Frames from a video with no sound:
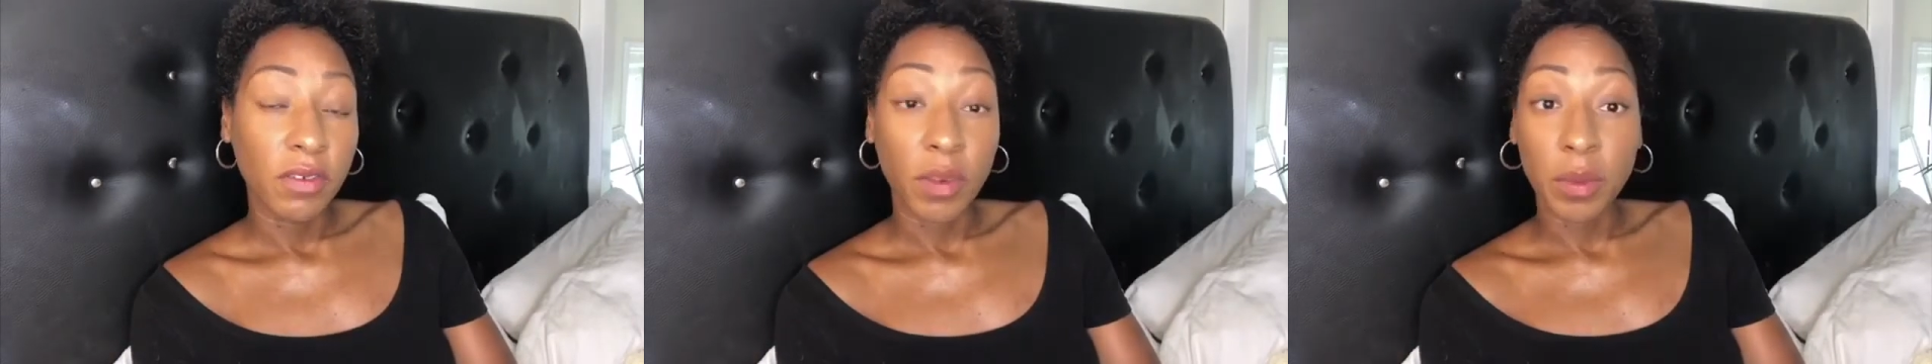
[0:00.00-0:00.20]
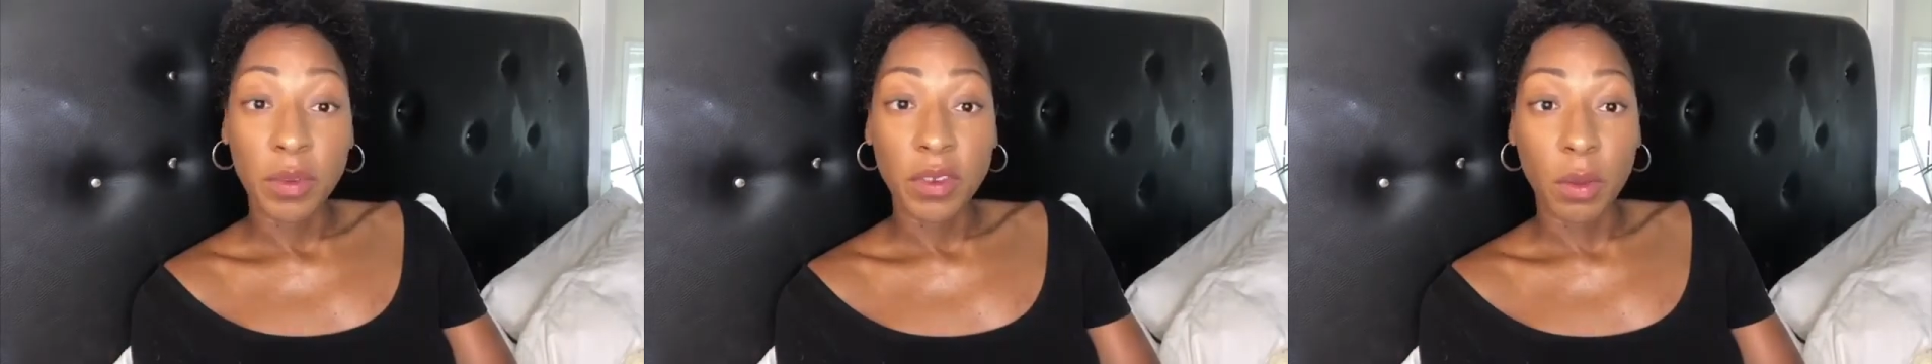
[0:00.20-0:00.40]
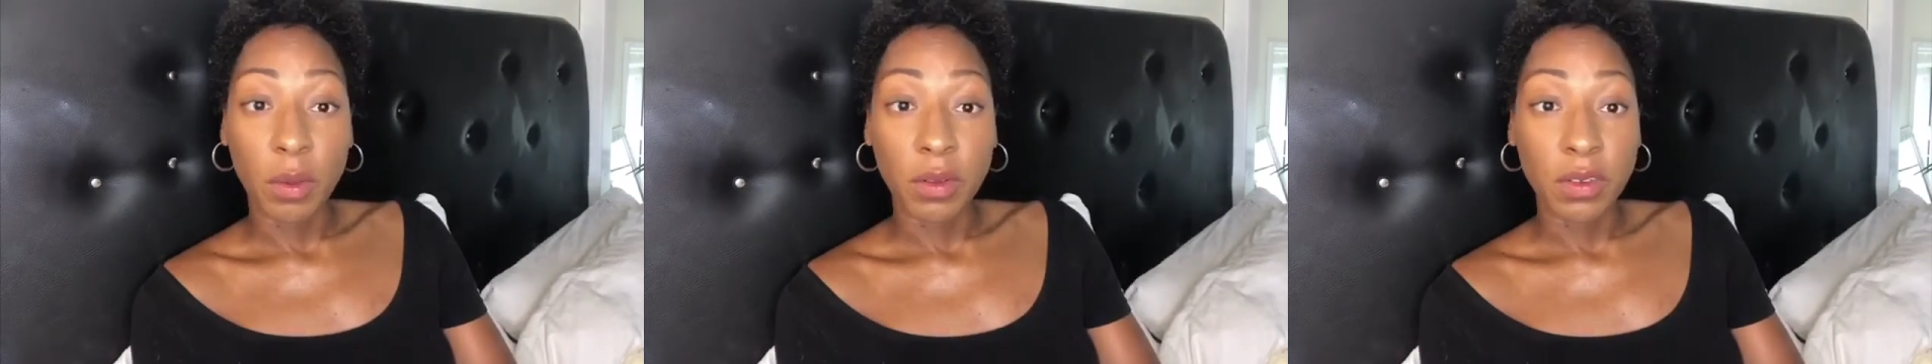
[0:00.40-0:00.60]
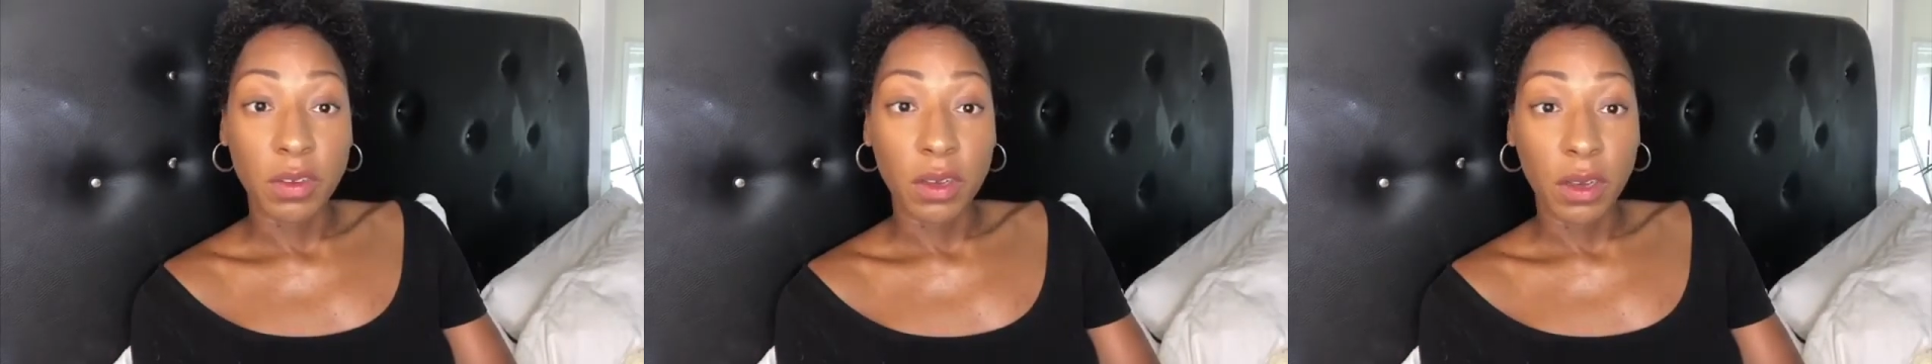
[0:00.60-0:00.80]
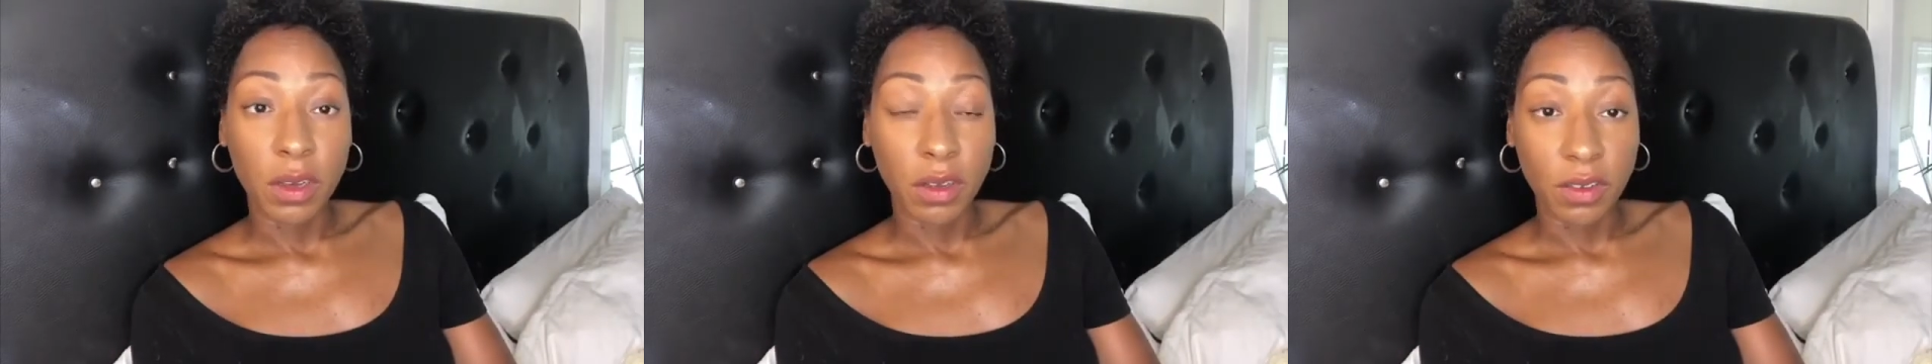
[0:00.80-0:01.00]
it be sour's
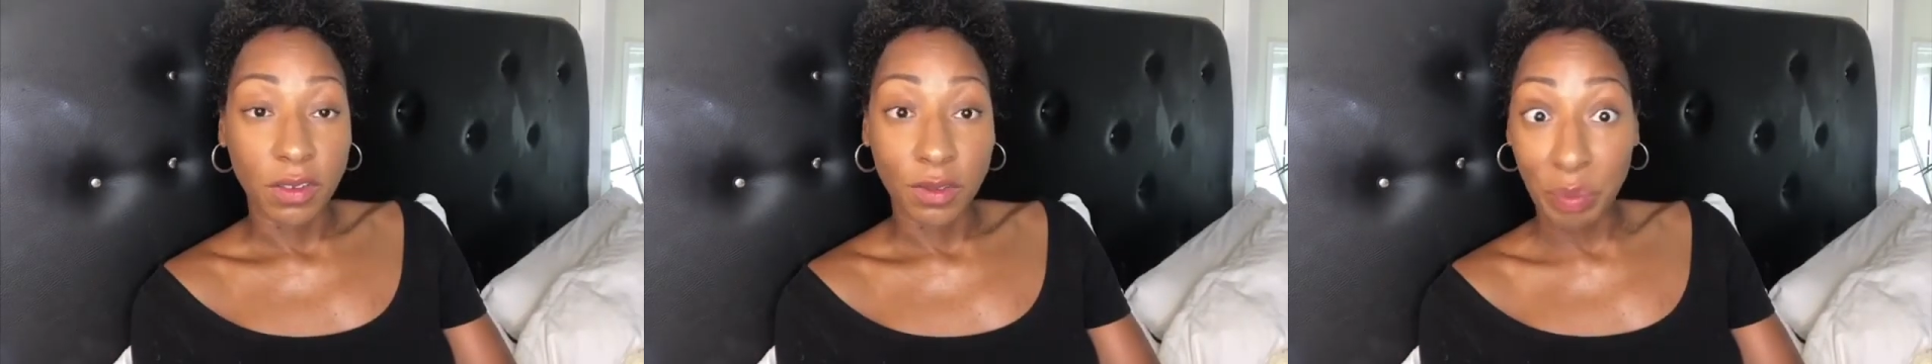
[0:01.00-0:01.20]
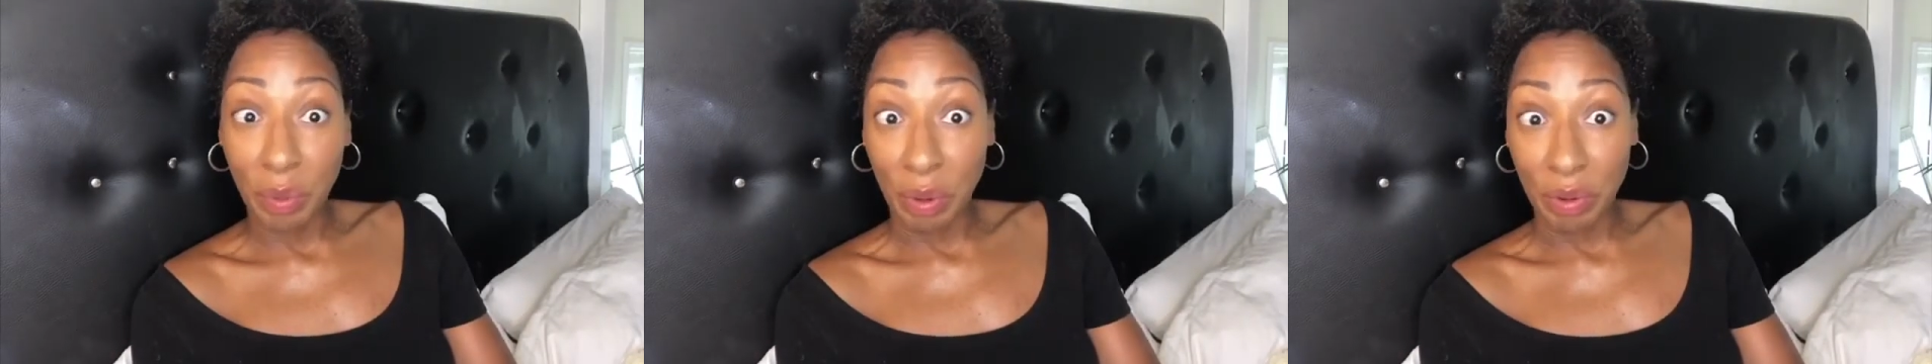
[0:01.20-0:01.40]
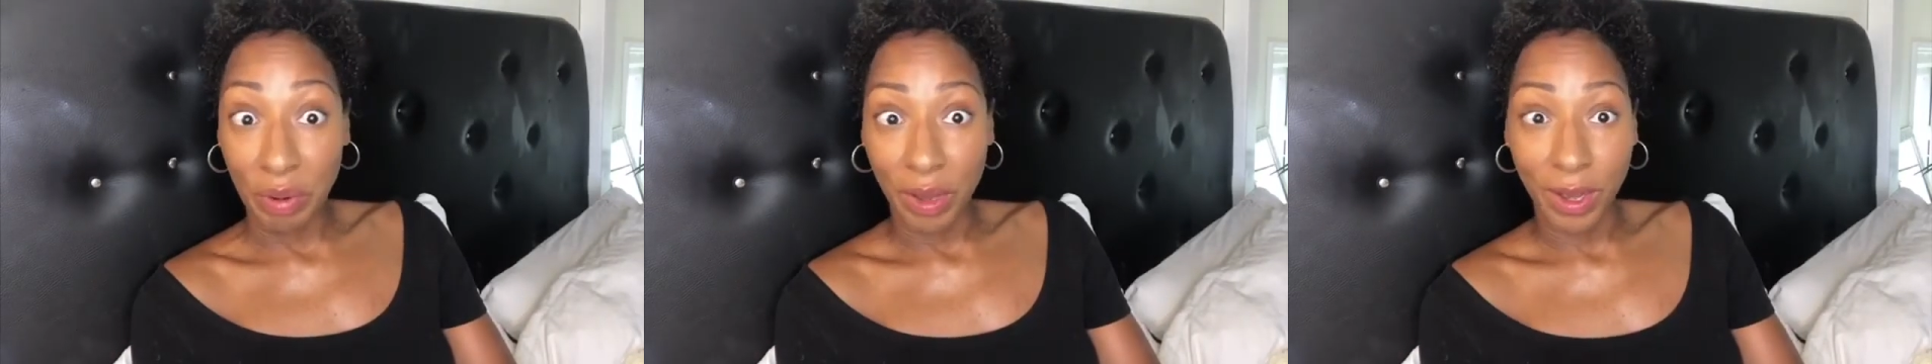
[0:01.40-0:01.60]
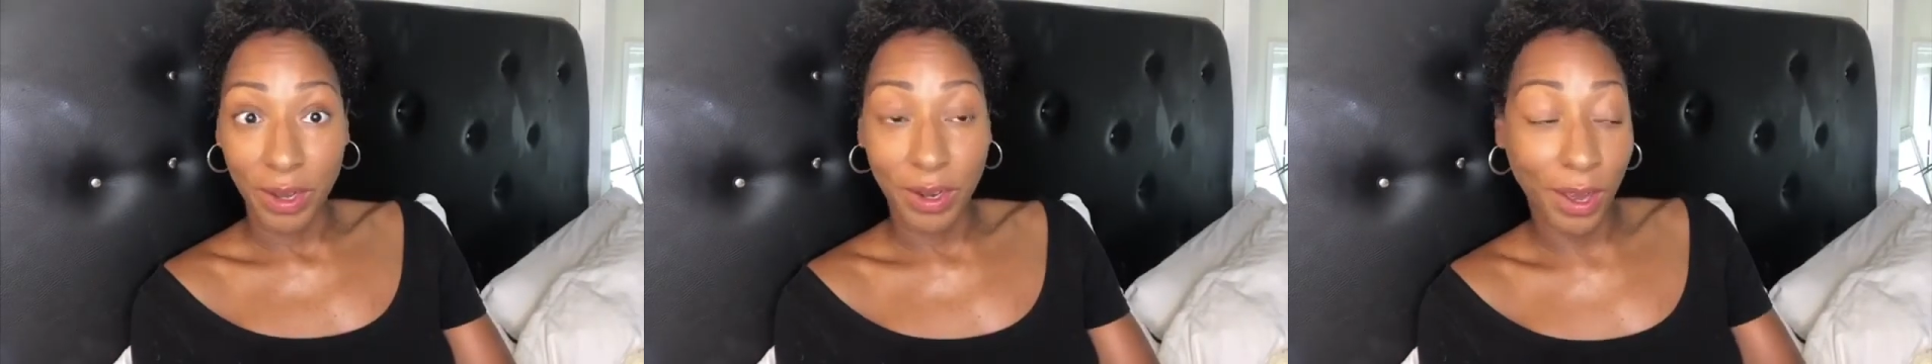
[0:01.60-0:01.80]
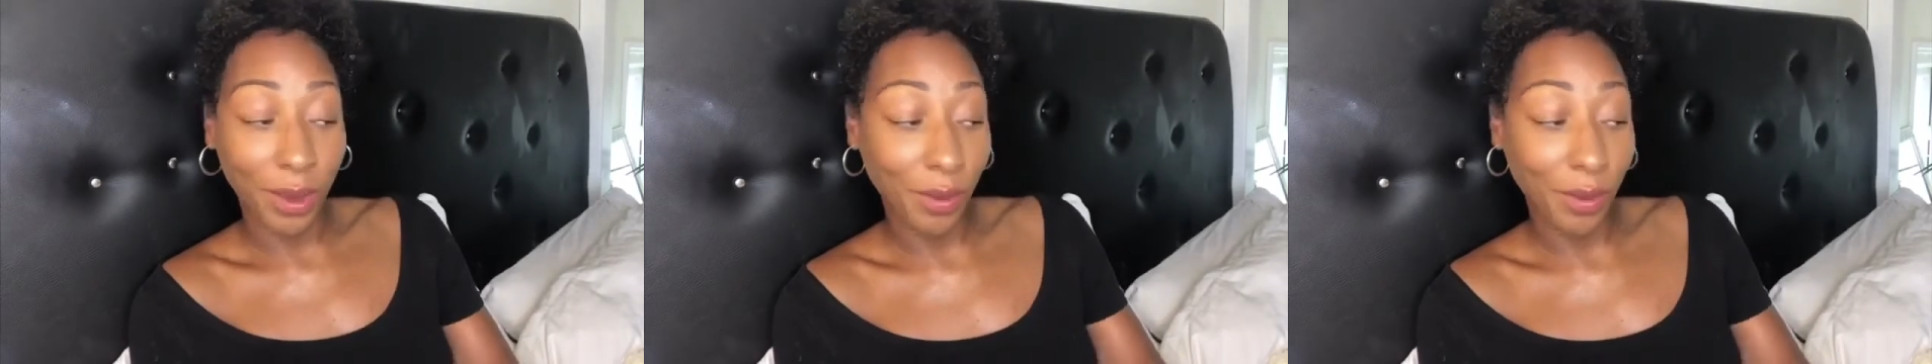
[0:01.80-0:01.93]
tears, poor lady,